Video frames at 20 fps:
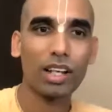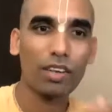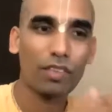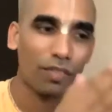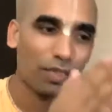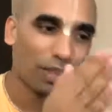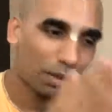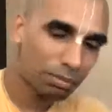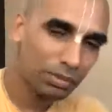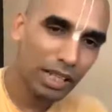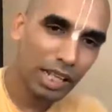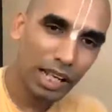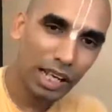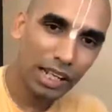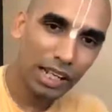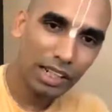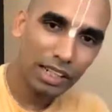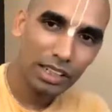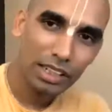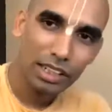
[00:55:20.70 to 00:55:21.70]
From
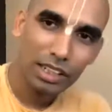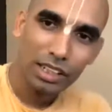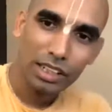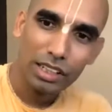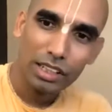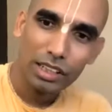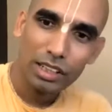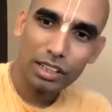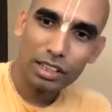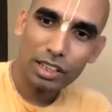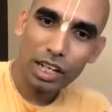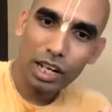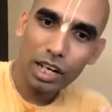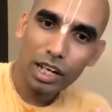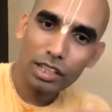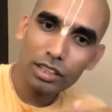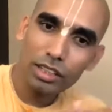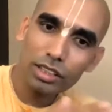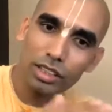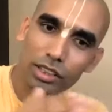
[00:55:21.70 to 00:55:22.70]
there, in the
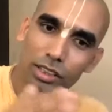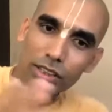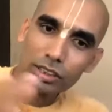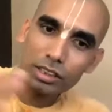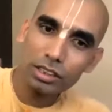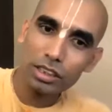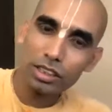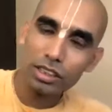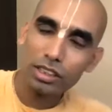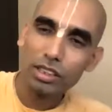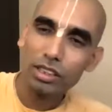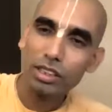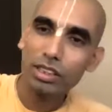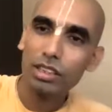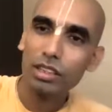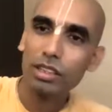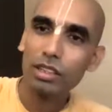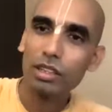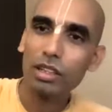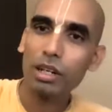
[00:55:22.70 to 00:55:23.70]
highest
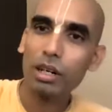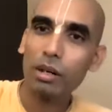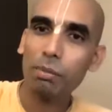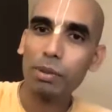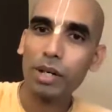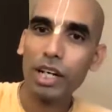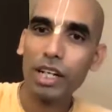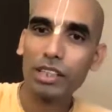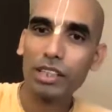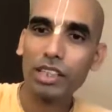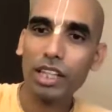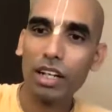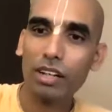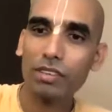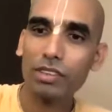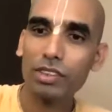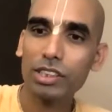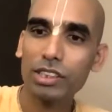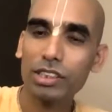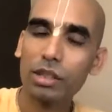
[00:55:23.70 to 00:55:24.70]
pranata,
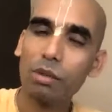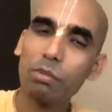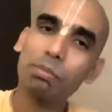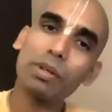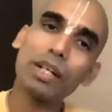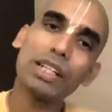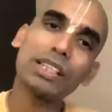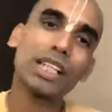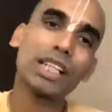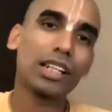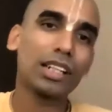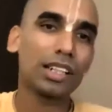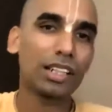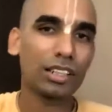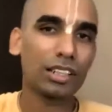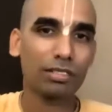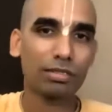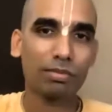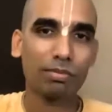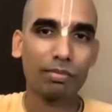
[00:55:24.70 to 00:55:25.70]
which is complete
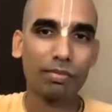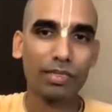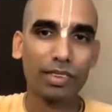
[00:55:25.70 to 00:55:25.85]
surrender.